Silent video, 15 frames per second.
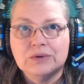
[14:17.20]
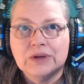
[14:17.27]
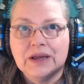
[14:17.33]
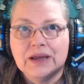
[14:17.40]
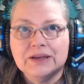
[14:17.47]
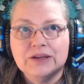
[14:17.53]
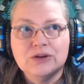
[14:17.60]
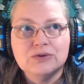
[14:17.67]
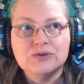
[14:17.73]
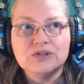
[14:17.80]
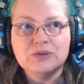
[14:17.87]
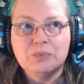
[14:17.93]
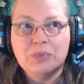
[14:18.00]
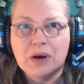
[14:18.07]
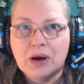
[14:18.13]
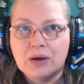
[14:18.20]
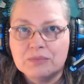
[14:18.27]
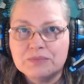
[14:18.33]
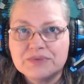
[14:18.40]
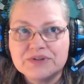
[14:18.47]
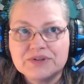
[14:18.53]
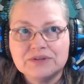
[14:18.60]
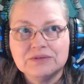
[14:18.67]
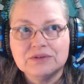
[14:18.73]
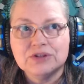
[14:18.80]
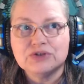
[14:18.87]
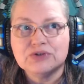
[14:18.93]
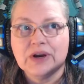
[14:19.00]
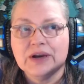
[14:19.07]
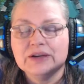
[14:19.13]
used pumps to
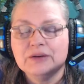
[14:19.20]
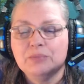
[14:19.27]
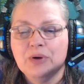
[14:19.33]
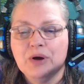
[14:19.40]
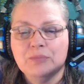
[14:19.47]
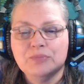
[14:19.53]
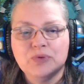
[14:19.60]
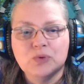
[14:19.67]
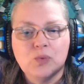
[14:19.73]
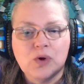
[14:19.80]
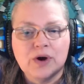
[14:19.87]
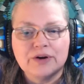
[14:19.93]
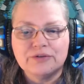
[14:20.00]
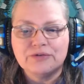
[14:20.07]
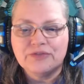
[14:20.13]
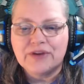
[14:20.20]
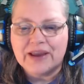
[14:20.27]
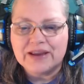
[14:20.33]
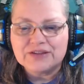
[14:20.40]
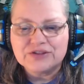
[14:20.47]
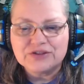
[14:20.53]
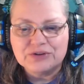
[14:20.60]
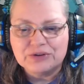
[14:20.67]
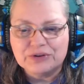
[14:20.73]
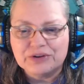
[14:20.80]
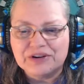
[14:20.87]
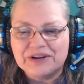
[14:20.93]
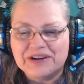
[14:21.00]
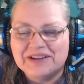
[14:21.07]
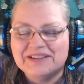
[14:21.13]
try to pump the water
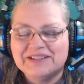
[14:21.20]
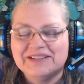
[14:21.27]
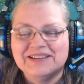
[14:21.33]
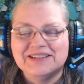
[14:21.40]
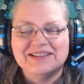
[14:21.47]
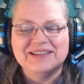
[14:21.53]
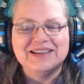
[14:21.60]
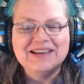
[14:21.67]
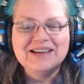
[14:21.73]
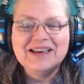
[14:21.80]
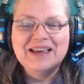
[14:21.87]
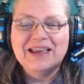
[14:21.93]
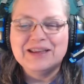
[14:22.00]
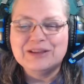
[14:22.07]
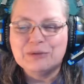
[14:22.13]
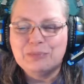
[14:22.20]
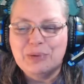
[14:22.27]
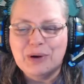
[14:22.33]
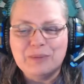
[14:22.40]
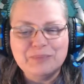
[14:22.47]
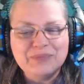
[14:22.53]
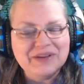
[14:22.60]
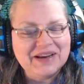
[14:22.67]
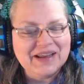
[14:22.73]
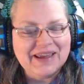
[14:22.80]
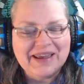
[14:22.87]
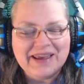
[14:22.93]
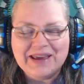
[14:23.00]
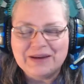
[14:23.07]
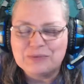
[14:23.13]
faster, and the pump that I
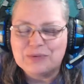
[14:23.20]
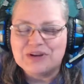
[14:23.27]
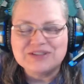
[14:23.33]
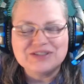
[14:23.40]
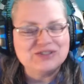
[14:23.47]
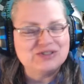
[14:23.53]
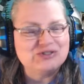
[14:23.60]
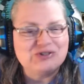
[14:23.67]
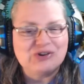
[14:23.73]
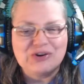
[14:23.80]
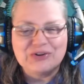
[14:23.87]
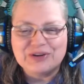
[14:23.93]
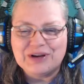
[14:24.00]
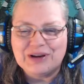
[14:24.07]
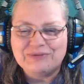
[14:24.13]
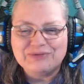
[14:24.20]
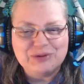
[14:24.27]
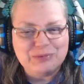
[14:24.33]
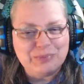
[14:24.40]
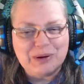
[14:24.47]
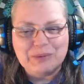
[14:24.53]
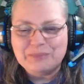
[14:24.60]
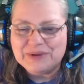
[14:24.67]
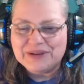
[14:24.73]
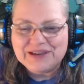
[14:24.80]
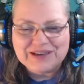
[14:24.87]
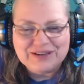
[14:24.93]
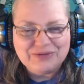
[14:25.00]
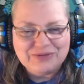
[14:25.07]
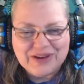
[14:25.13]
had wasn't strong enough to pump it
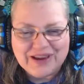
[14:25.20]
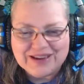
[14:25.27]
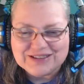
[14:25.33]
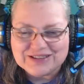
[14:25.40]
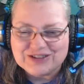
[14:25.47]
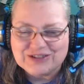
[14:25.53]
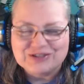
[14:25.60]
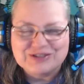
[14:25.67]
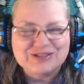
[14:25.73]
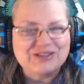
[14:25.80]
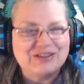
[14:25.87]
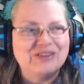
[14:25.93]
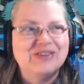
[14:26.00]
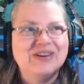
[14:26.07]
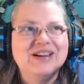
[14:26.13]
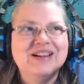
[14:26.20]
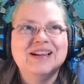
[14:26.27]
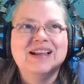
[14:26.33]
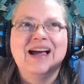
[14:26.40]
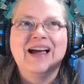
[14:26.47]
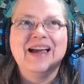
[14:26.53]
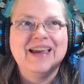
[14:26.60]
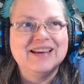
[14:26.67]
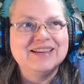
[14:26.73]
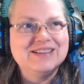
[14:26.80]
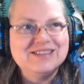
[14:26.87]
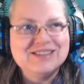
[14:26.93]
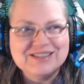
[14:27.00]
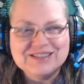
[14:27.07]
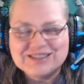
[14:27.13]
any faster, so I had to
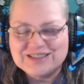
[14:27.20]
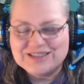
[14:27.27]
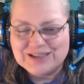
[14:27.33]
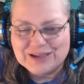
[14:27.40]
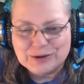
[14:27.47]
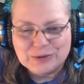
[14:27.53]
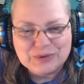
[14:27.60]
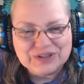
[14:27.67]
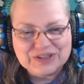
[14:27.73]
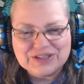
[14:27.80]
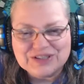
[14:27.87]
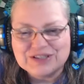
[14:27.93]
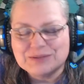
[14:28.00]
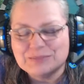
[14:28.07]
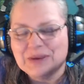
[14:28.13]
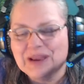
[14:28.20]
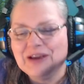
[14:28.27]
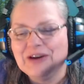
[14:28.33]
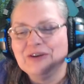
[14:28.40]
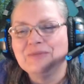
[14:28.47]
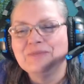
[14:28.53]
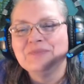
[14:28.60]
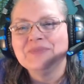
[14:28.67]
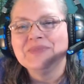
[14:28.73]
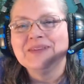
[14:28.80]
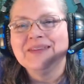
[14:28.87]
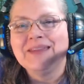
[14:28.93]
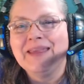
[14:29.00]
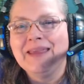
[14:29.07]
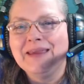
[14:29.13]
just deal with the smell,
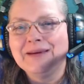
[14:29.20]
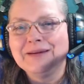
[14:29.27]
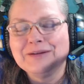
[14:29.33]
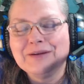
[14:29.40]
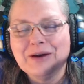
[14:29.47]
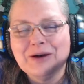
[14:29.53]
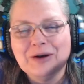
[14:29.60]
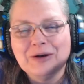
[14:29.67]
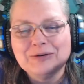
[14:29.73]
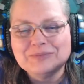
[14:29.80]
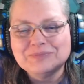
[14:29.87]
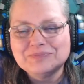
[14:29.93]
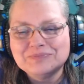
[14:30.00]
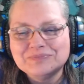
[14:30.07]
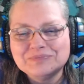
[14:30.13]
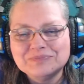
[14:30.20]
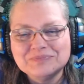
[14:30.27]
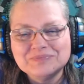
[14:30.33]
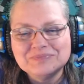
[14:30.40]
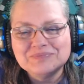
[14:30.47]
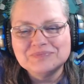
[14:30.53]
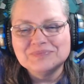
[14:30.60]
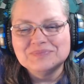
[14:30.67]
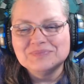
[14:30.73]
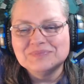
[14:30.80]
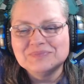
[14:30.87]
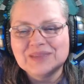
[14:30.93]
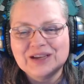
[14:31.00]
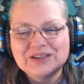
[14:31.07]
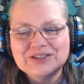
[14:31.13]
and
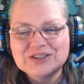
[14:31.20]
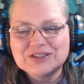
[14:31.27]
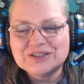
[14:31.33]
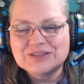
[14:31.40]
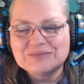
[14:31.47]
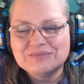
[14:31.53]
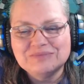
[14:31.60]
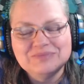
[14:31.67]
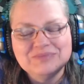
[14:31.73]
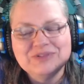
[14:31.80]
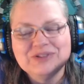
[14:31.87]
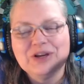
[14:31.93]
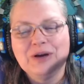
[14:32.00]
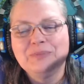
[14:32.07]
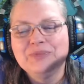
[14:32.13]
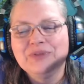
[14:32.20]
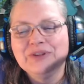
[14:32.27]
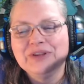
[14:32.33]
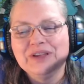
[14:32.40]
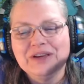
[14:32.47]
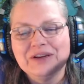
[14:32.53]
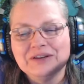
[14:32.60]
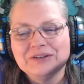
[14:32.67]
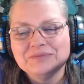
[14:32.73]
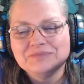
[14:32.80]
I just dumped the